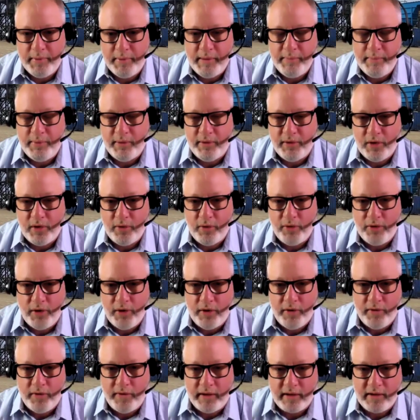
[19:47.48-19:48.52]
people don't
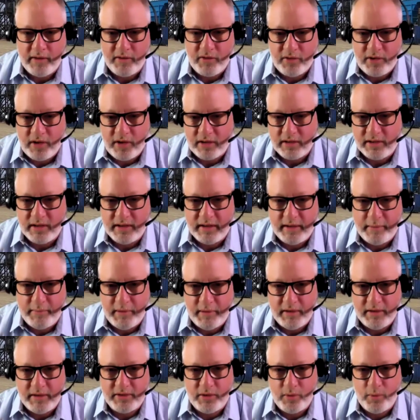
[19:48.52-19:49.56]
know that construction and
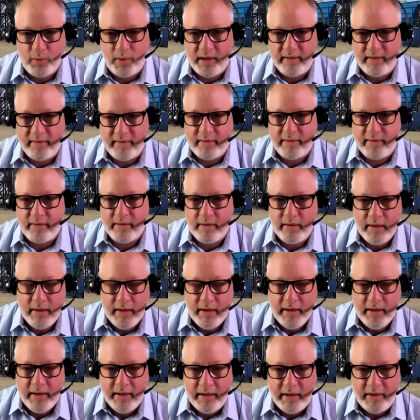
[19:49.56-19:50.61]
demolition waste
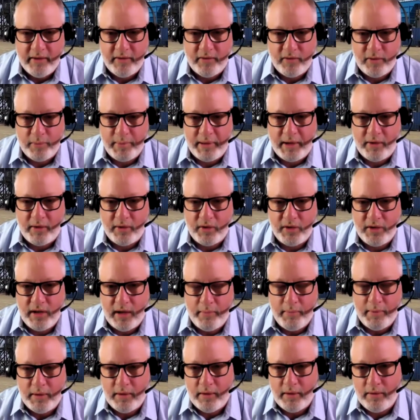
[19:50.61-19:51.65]
is about
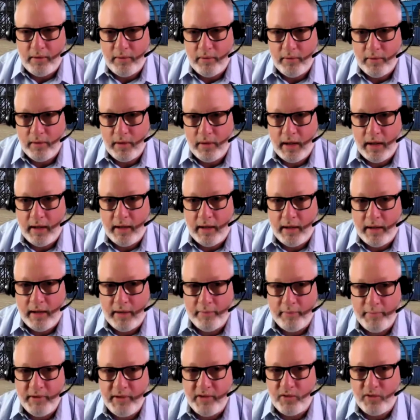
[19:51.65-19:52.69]
double
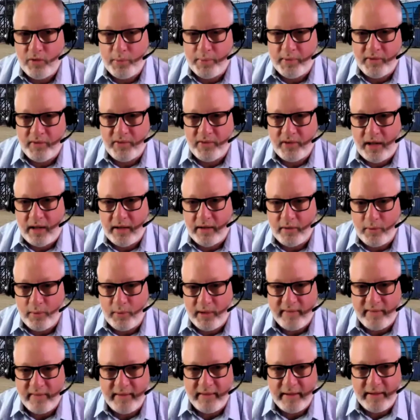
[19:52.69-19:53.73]
municipal solid
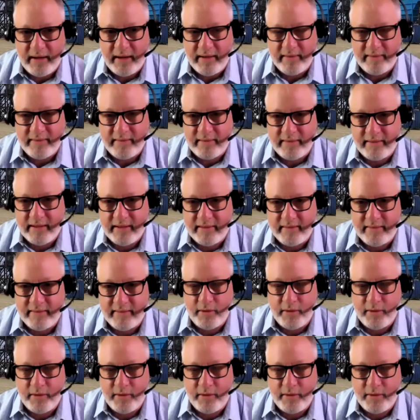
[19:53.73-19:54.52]
waste in the United States.